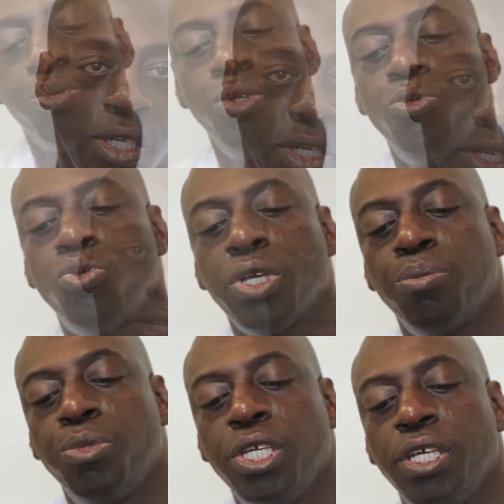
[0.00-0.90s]
People
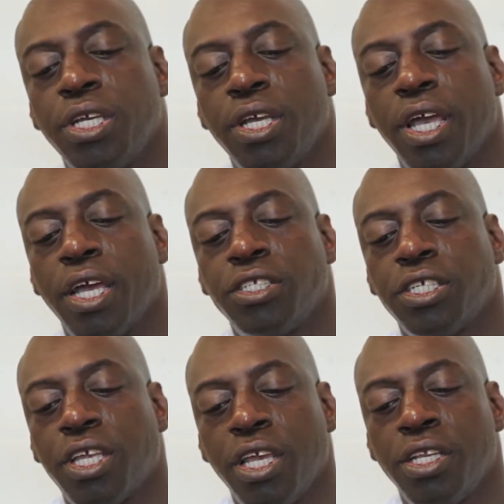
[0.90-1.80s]
can be
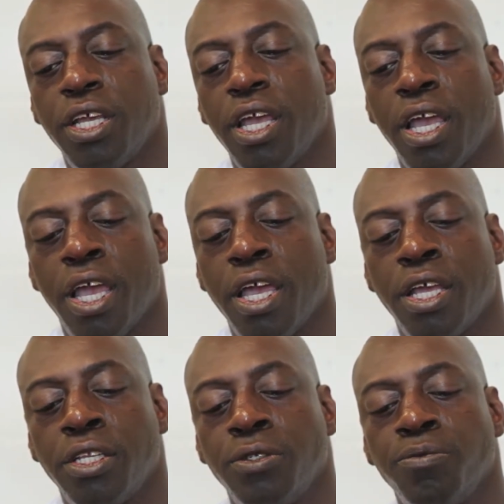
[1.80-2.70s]
educated
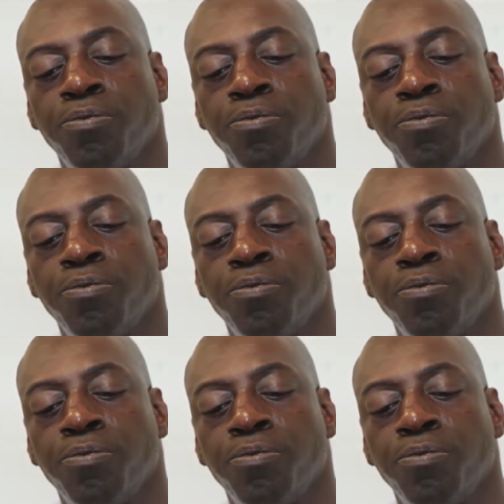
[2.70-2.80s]
and